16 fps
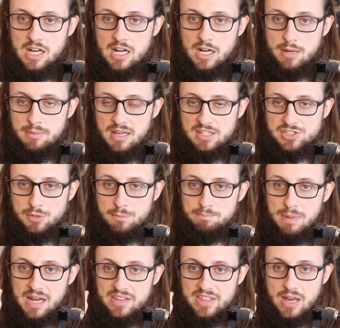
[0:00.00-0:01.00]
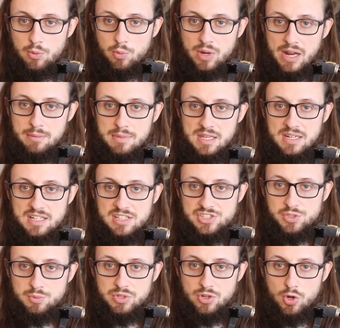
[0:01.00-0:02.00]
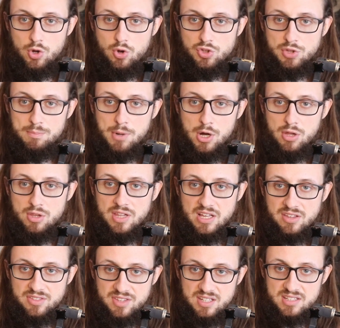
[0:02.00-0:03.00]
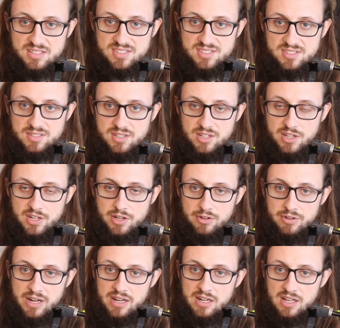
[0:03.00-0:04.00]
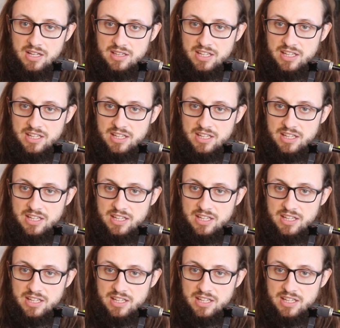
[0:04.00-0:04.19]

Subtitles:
And so by that, what I mean is you wouldn't hold a ball like this, right?